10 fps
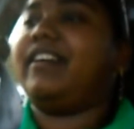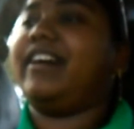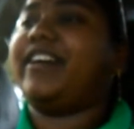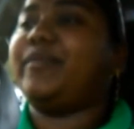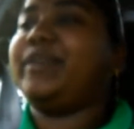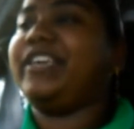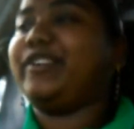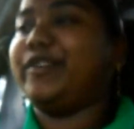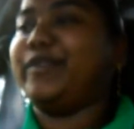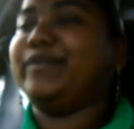I am here
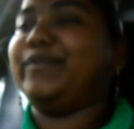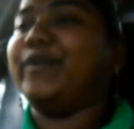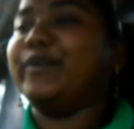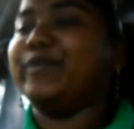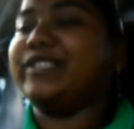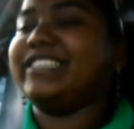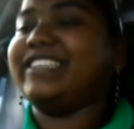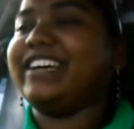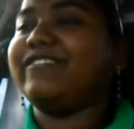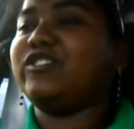now, almost. I
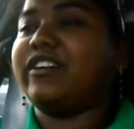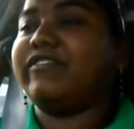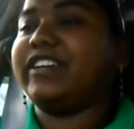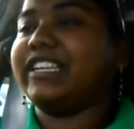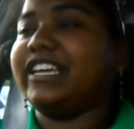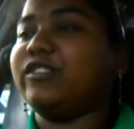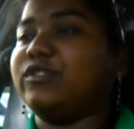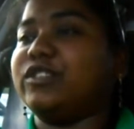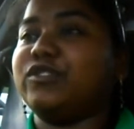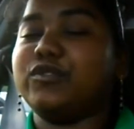didn't have traffic like
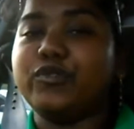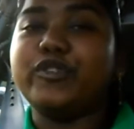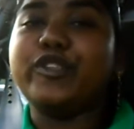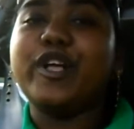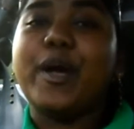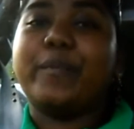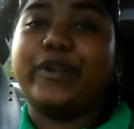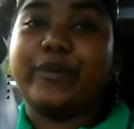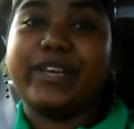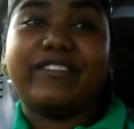closer to school,
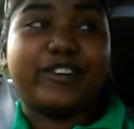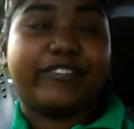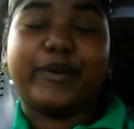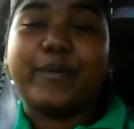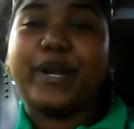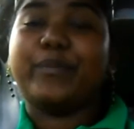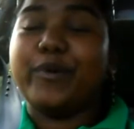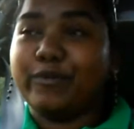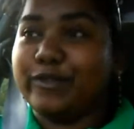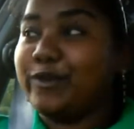but now we have traffic when I'm
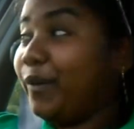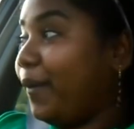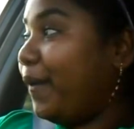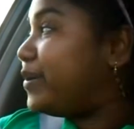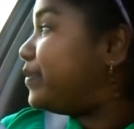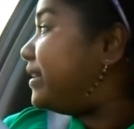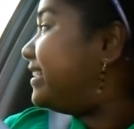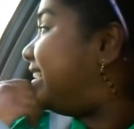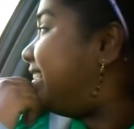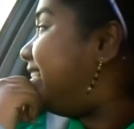almost home,
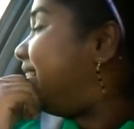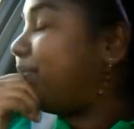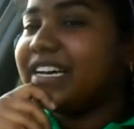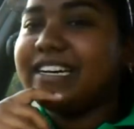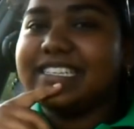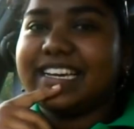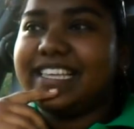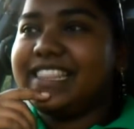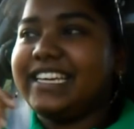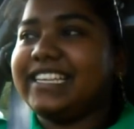because
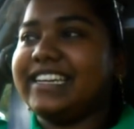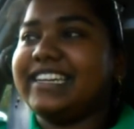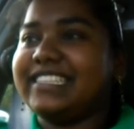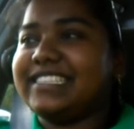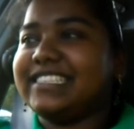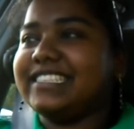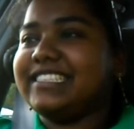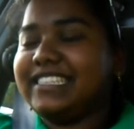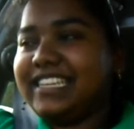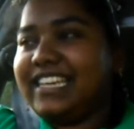I think that
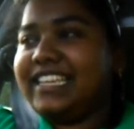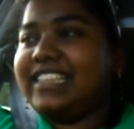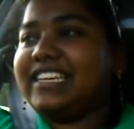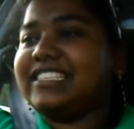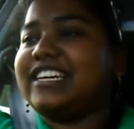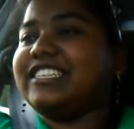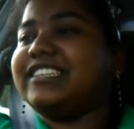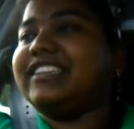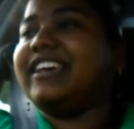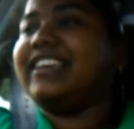today there's
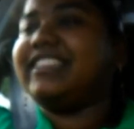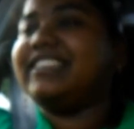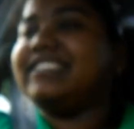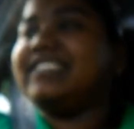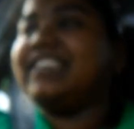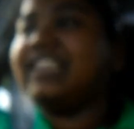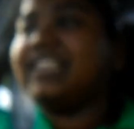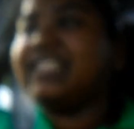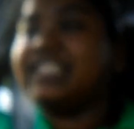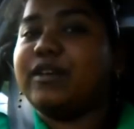actually like this
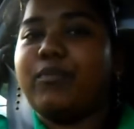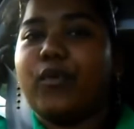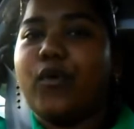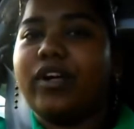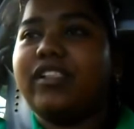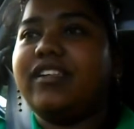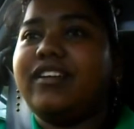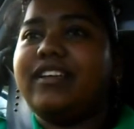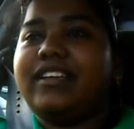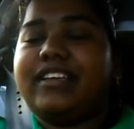thing, there's a mall
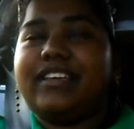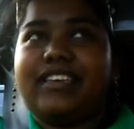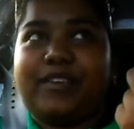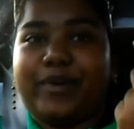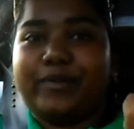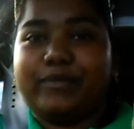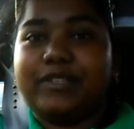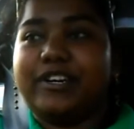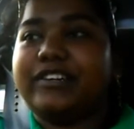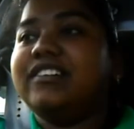in my
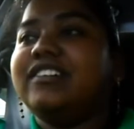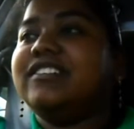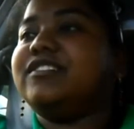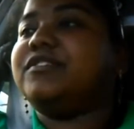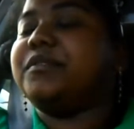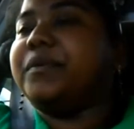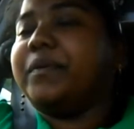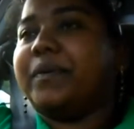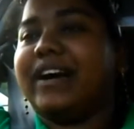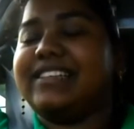hometown,
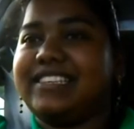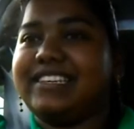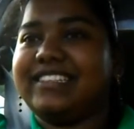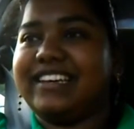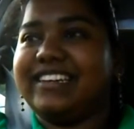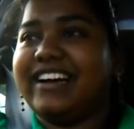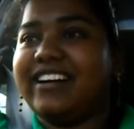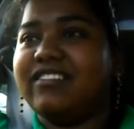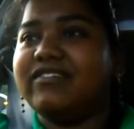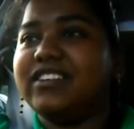so I think that it
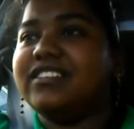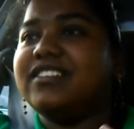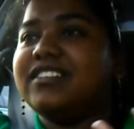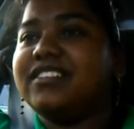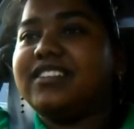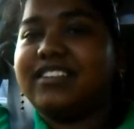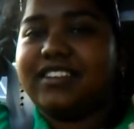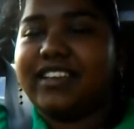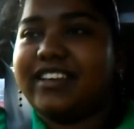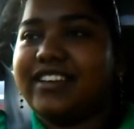have
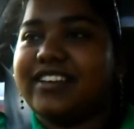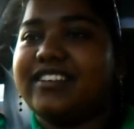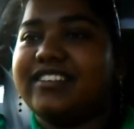like,